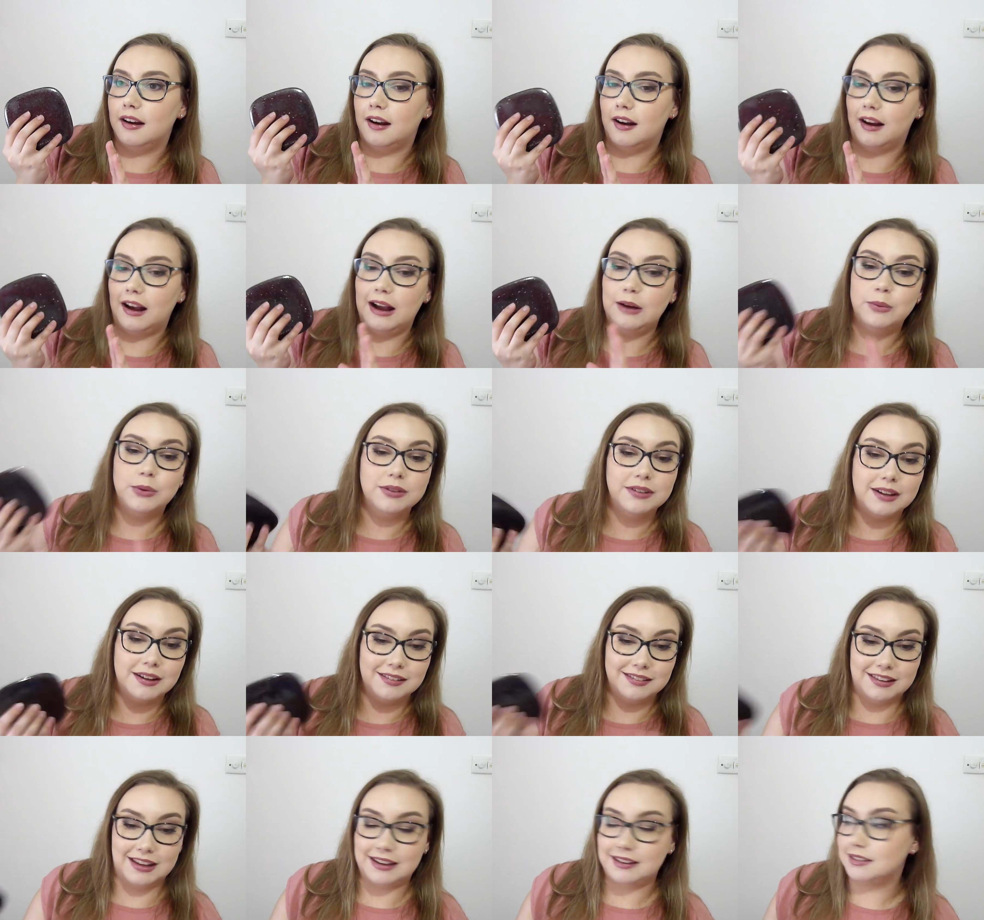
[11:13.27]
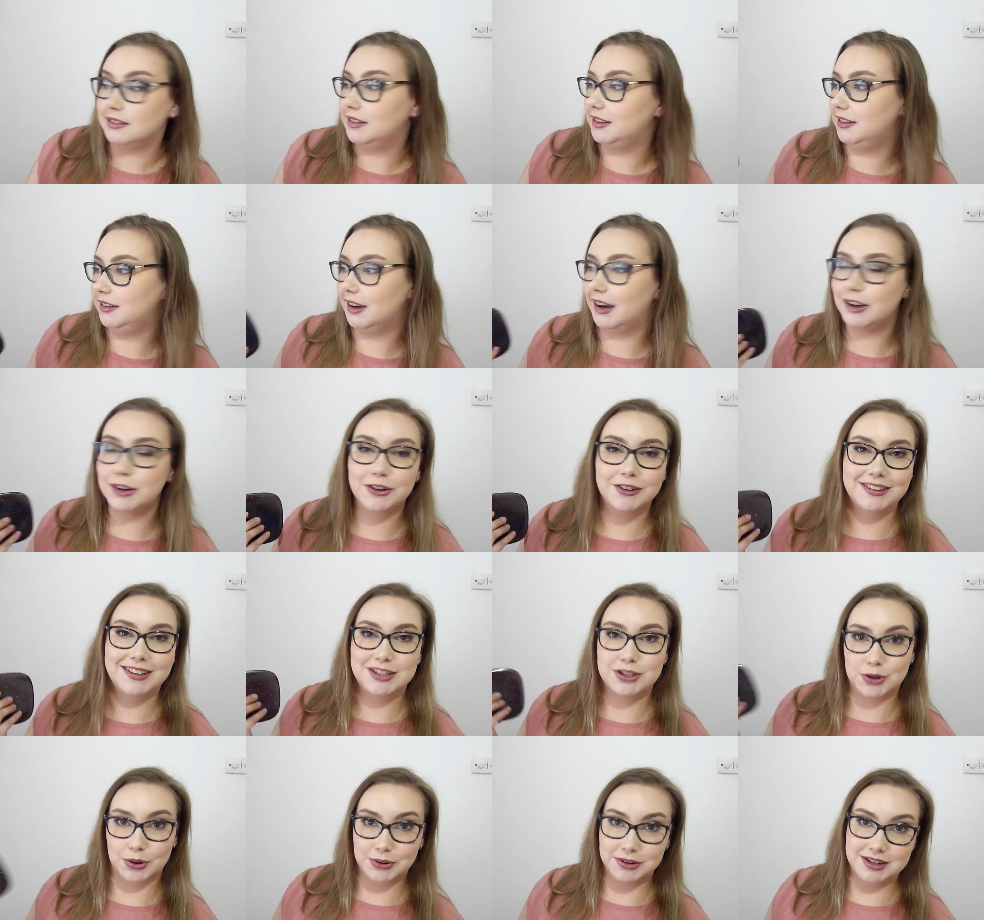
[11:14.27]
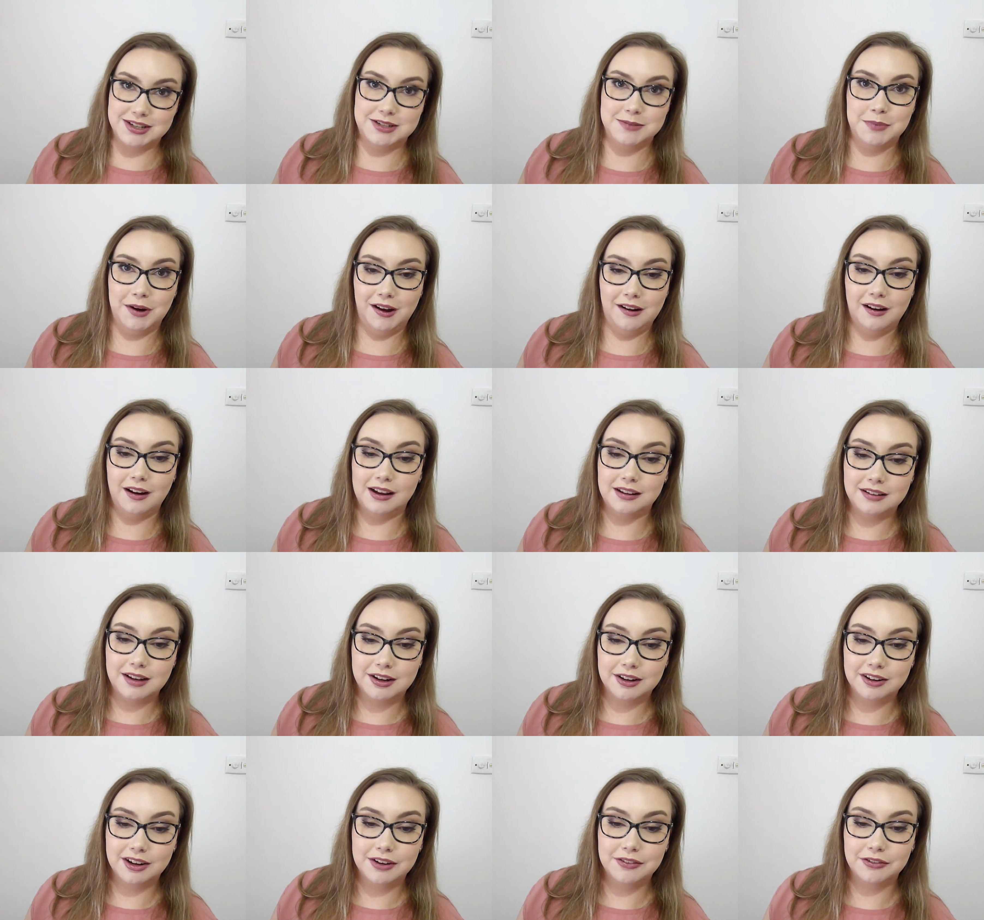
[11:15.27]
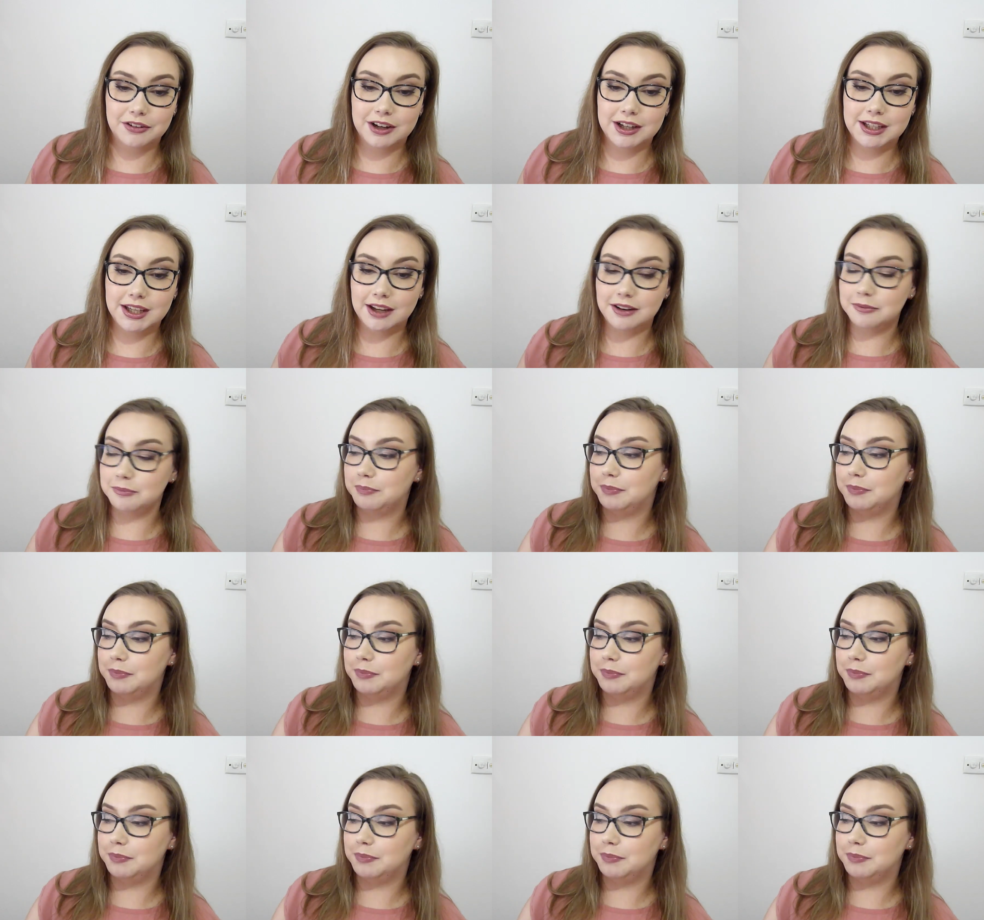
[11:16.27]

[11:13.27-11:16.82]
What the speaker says: I already don't need to buy highlighter ever again.